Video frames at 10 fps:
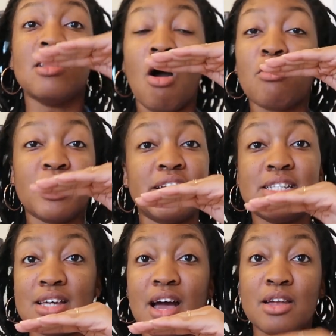
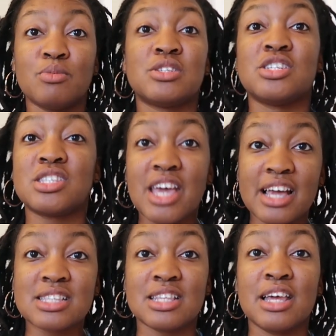already done was just
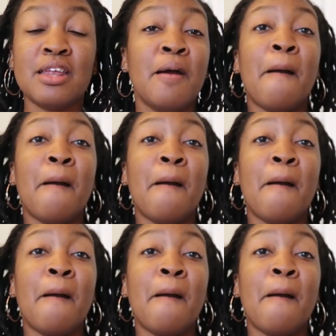excellent.